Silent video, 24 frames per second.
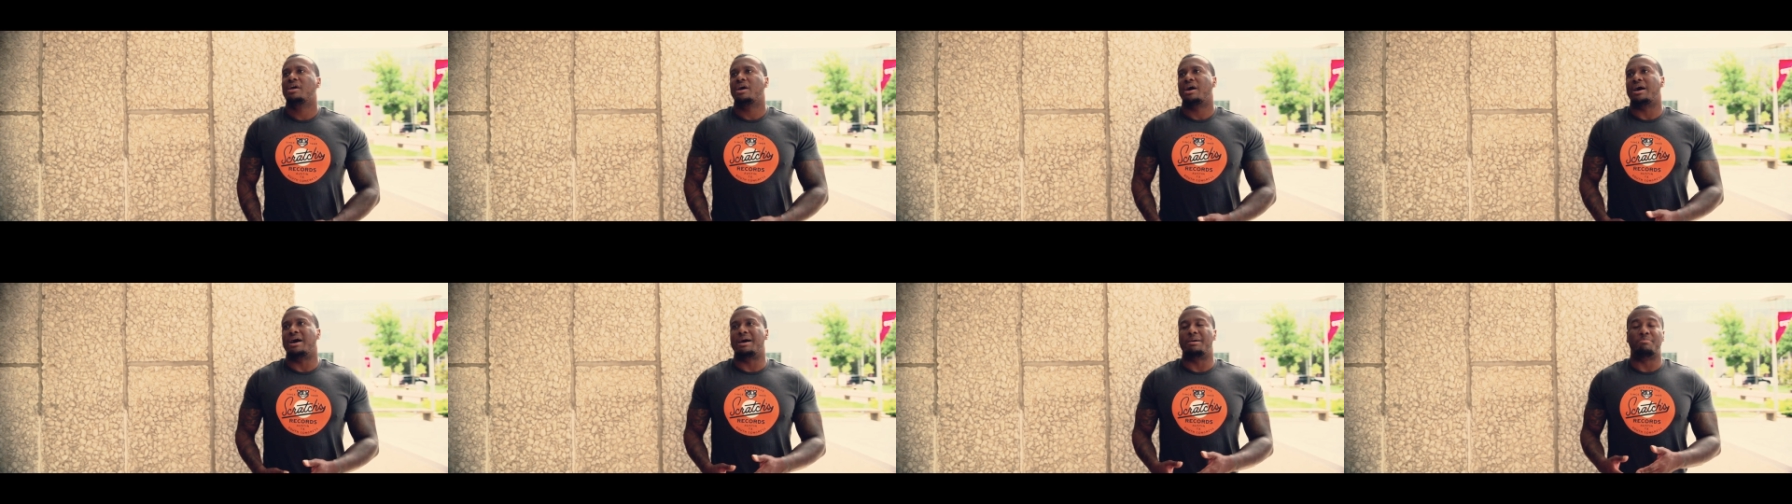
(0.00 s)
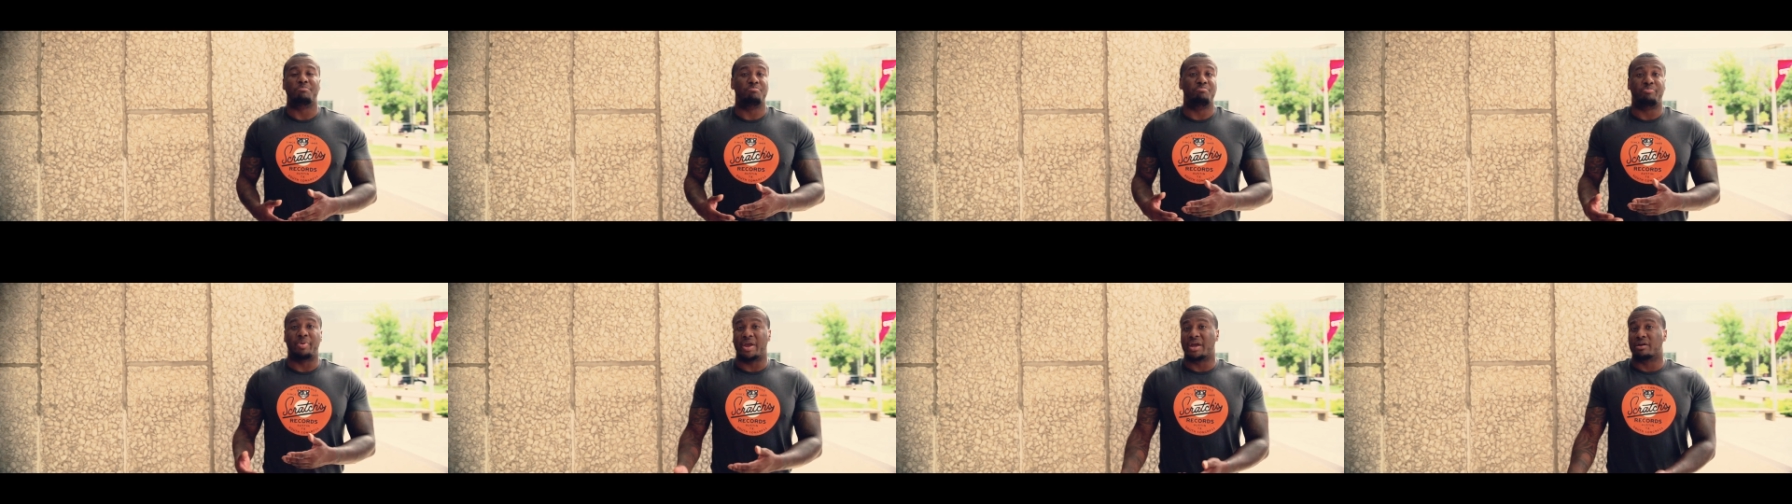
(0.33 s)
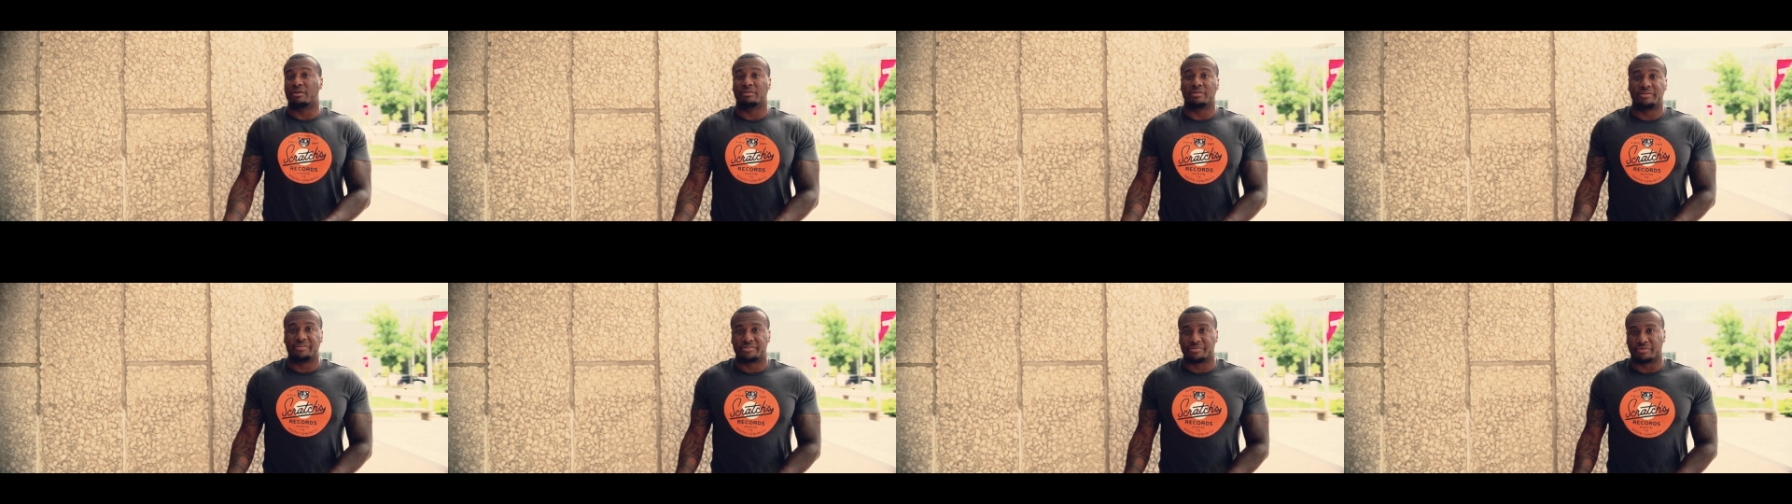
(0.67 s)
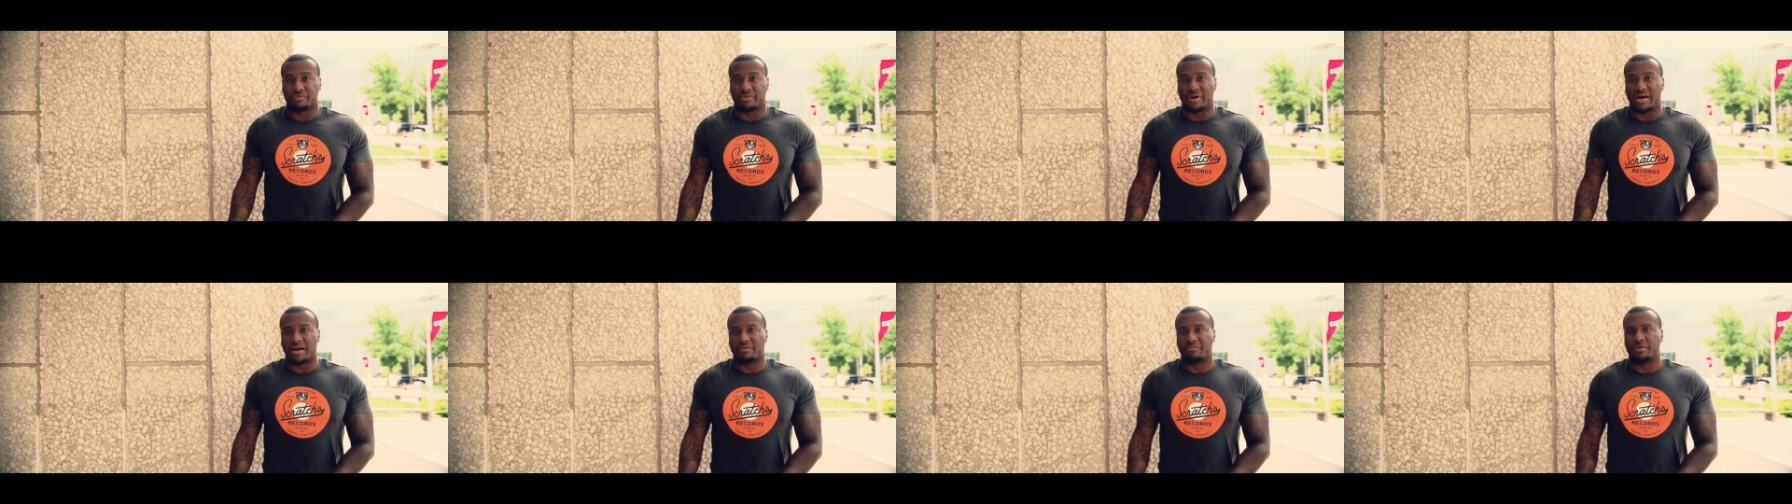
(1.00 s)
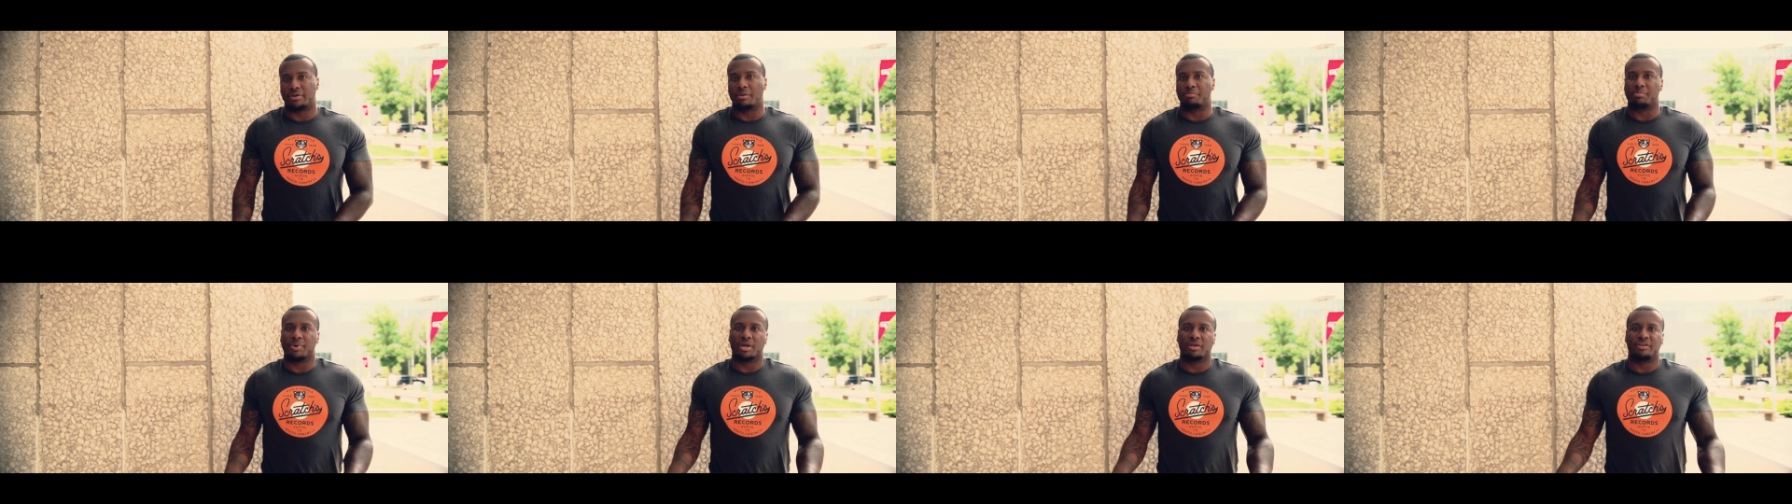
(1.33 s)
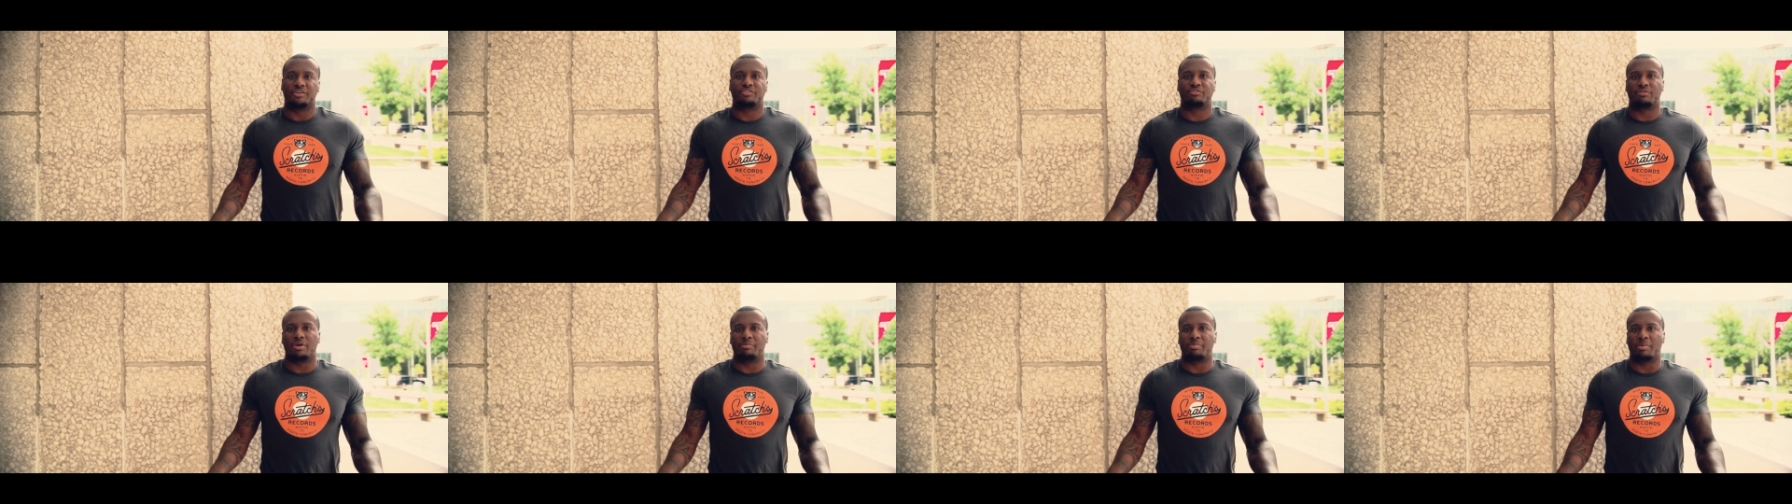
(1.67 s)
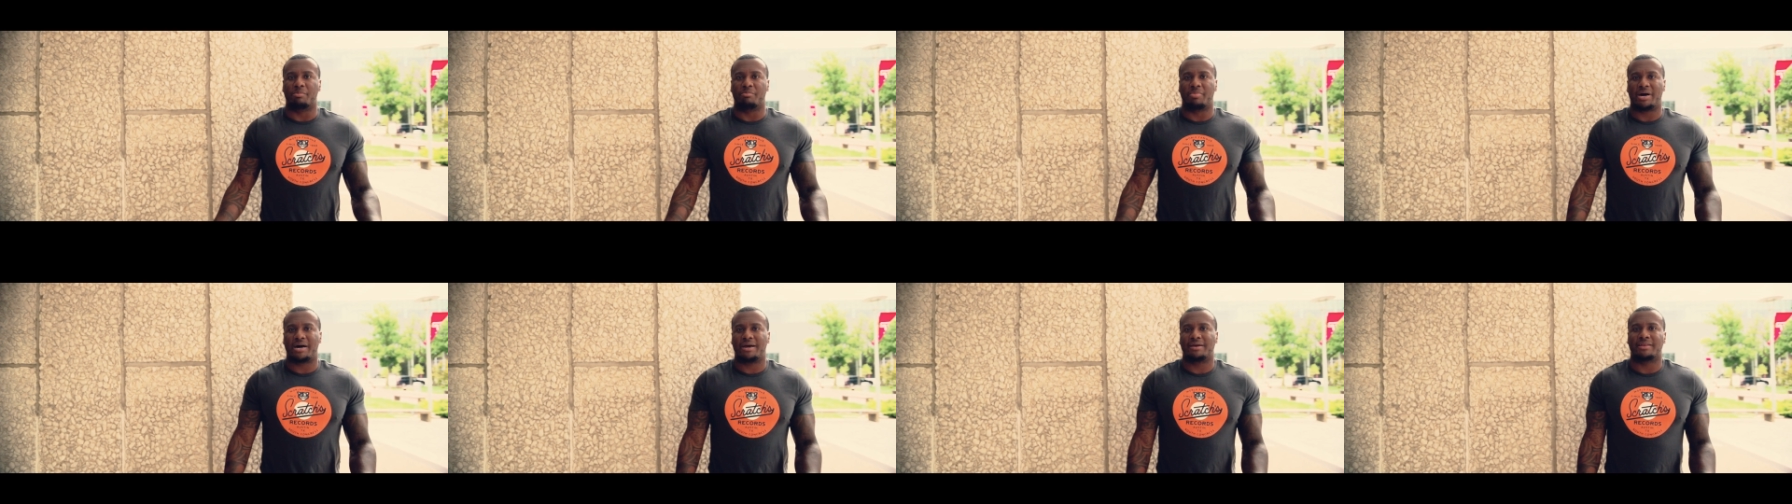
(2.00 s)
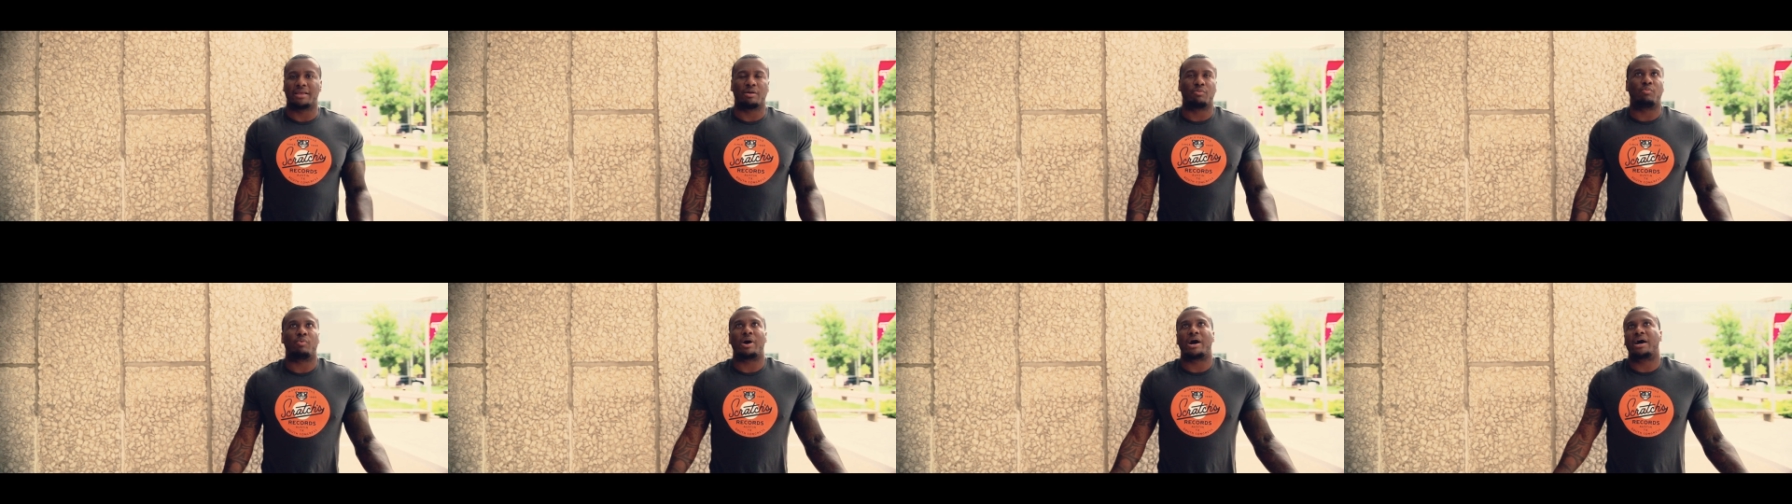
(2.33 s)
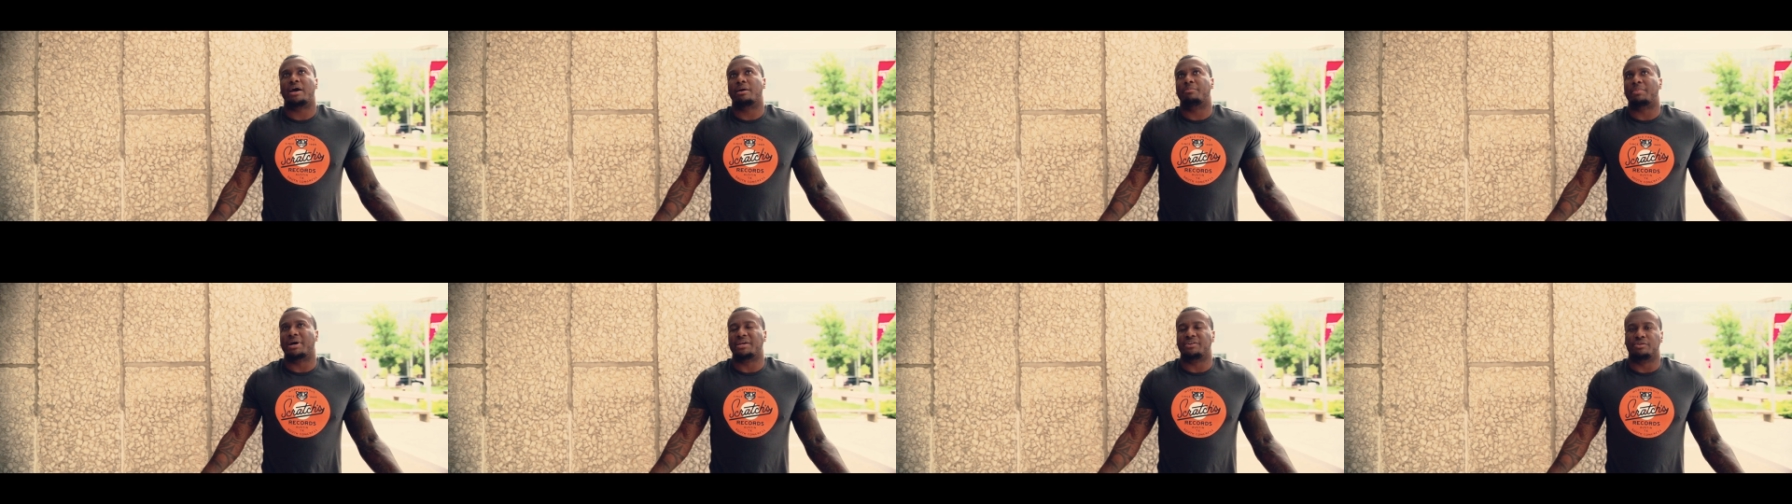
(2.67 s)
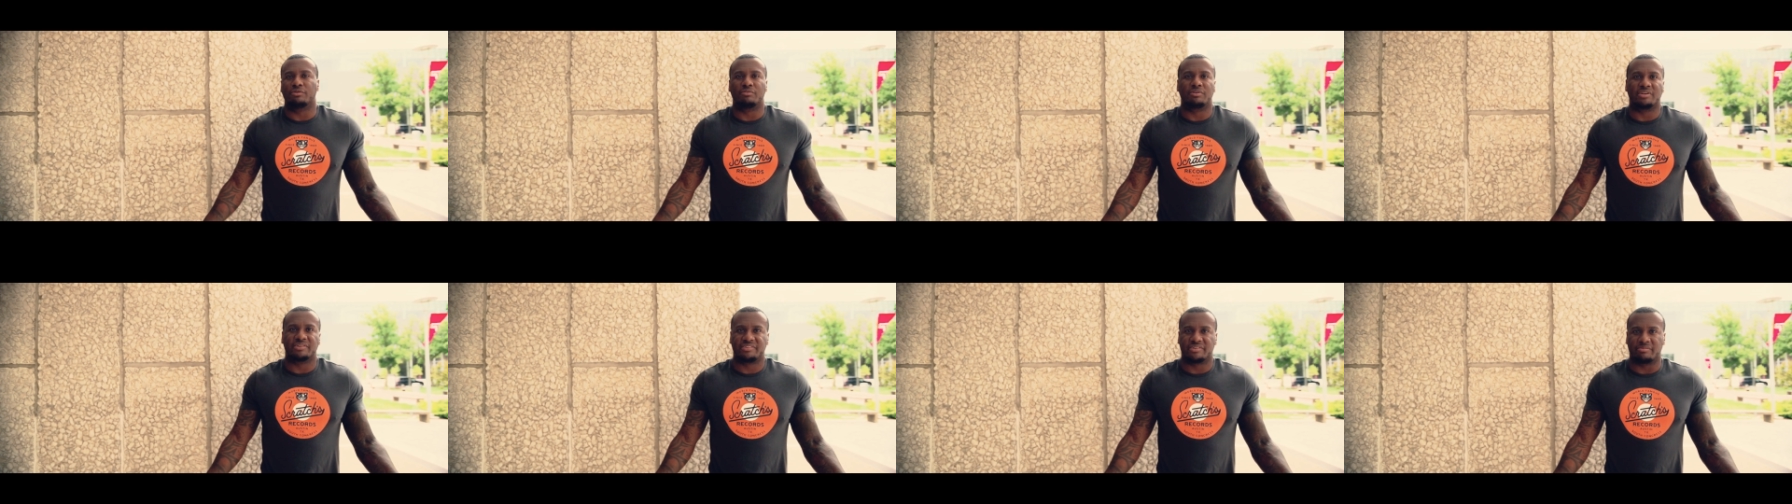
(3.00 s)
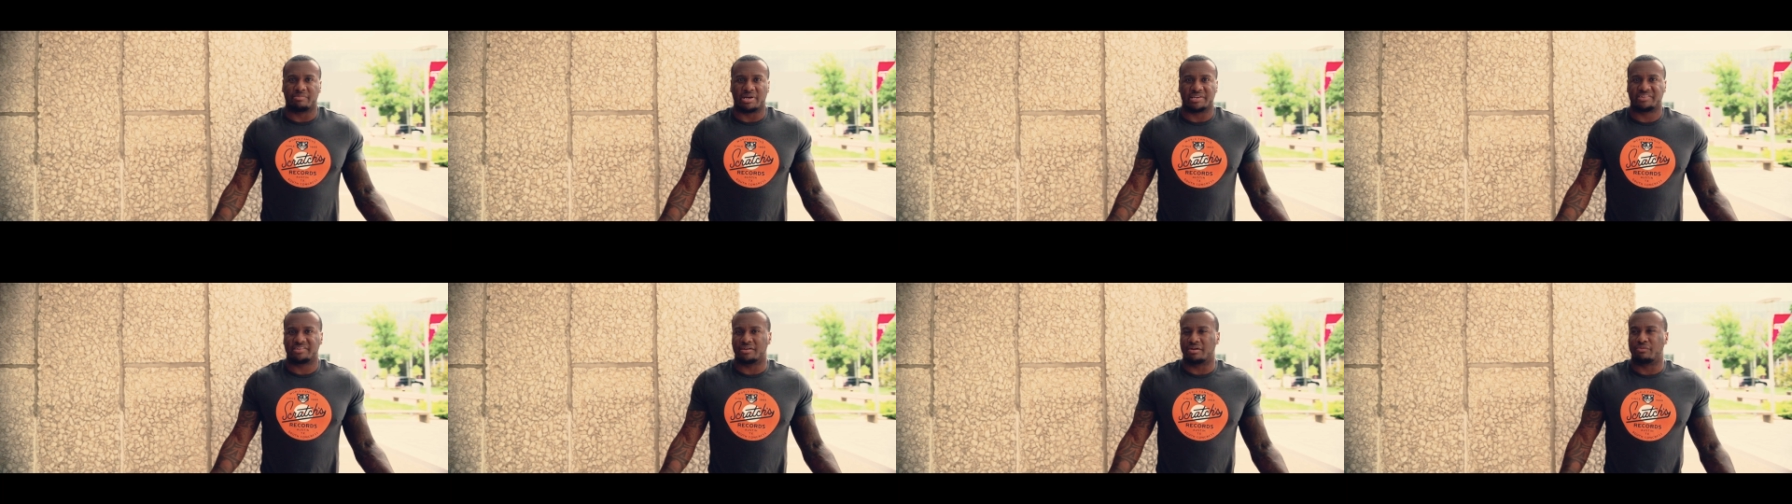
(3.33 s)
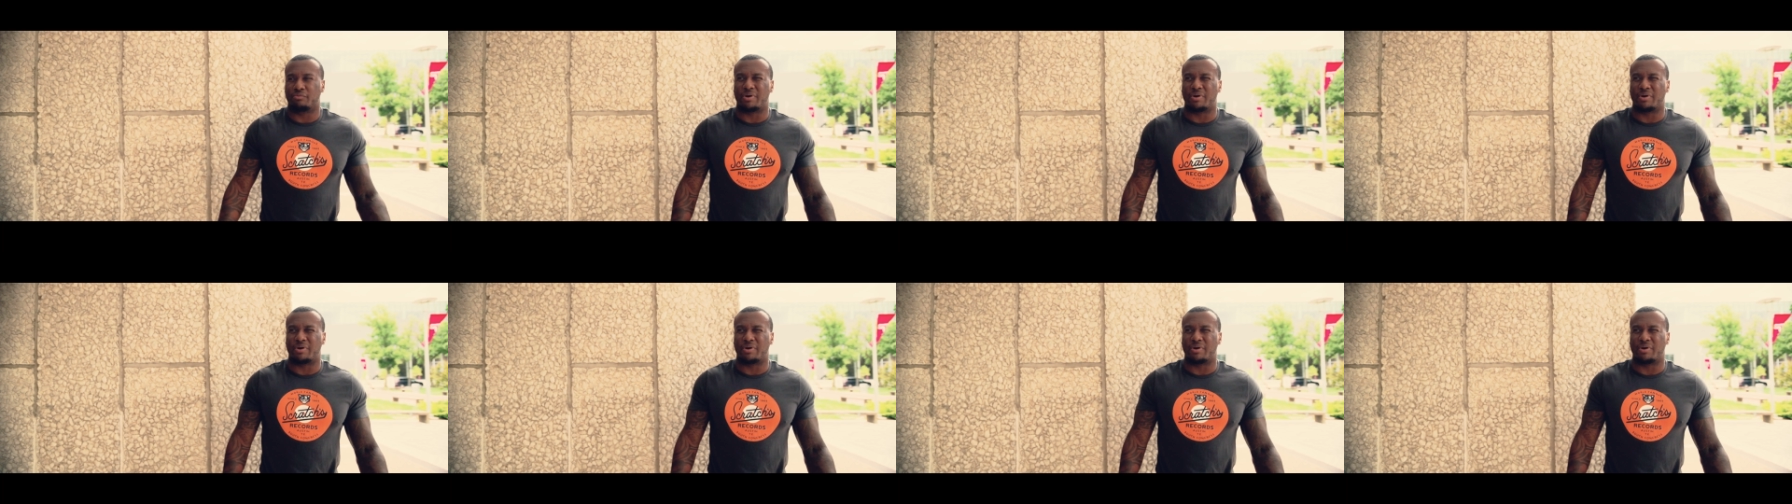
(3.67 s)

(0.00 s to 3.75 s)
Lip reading: I'm barely surviving. I'm barely scraping by. Like, why am I doing this to myself?